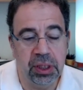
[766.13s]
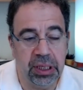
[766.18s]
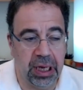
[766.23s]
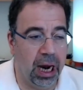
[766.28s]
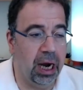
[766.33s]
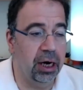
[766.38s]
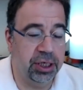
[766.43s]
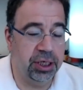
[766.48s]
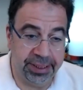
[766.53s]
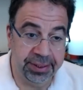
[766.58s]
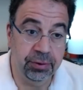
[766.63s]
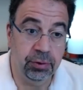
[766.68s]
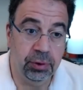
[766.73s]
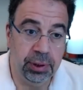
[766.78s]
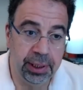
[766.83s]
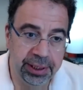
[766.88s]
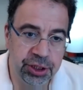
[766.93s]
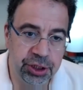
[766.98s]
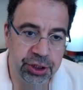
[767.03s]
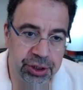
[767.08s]

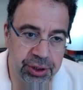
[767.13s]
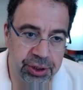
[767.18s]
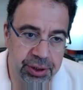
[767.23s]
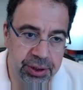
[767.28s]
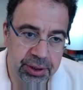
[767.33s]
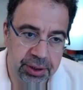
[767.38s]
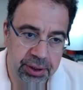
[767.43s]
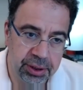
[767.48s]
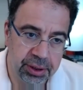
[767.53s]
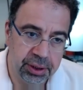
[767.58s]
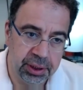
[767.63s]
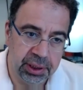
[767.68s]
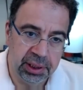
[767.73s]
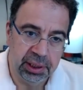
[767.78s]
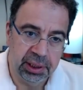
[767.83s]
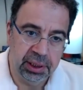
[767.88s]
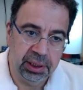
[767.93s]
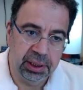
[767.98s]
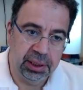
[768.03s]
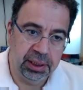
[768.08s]
articulation
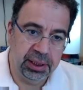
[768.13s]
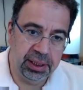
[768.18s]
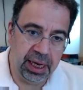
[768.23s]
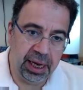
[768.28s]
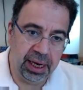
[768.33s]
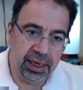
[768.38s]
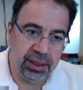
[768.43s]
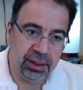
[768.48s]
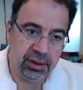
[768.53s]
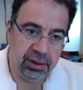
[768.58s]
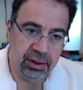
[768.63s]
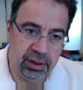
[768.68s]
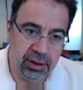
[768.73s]
that